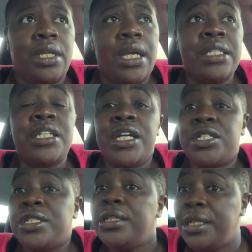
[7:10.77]

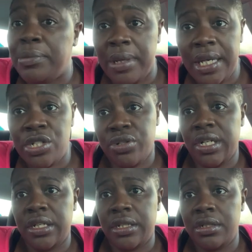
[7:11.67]
intentionally being
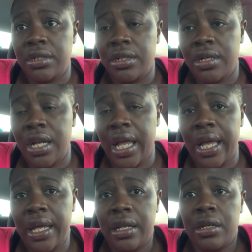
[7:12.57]
triggered.
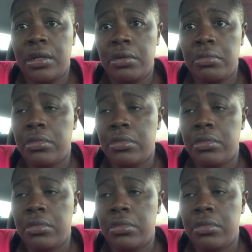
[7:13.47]
And